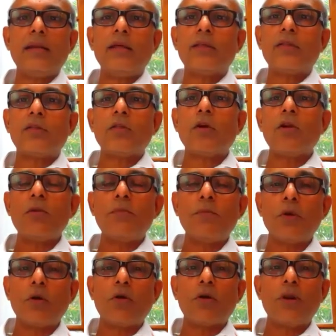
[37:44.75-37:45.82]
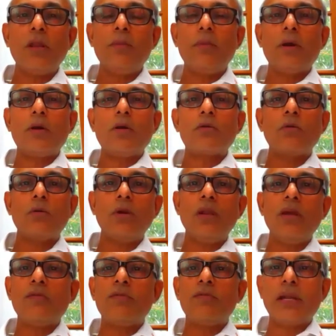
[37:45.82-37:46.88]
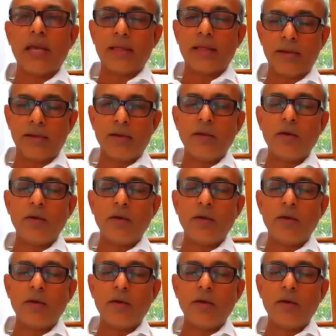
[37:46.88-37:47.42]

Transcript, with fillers: is not purely because only of that asset.